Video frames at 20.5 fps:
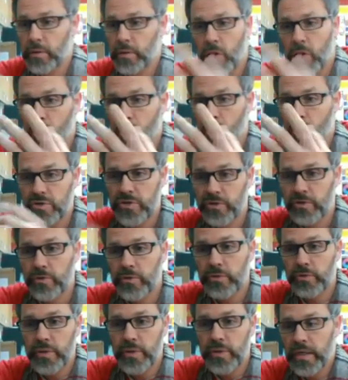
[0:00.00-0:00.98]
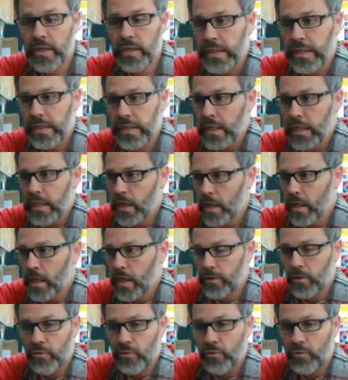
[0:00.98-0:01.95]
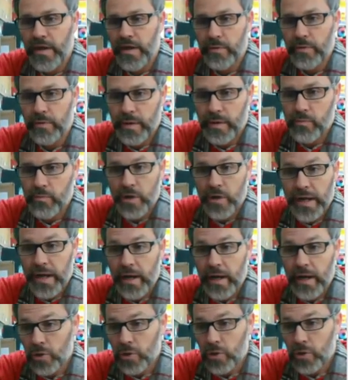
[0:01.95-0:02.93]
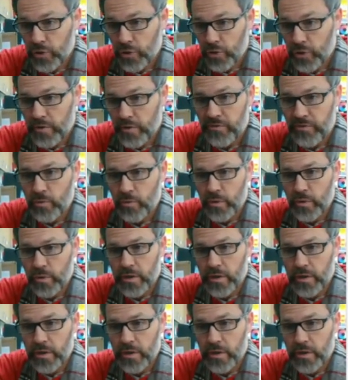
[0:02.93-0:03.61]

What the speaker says: to an old family member, an heirloom, if you will.